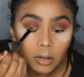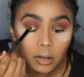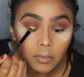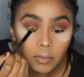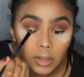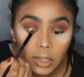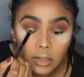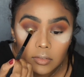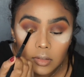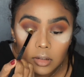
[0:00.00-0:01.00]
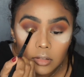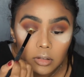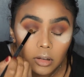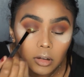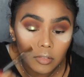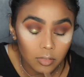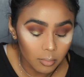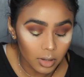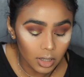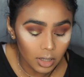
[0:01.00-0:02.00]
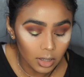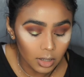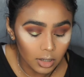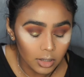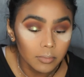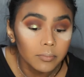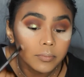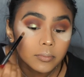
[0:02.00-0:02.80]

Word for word: on the centre of my eye,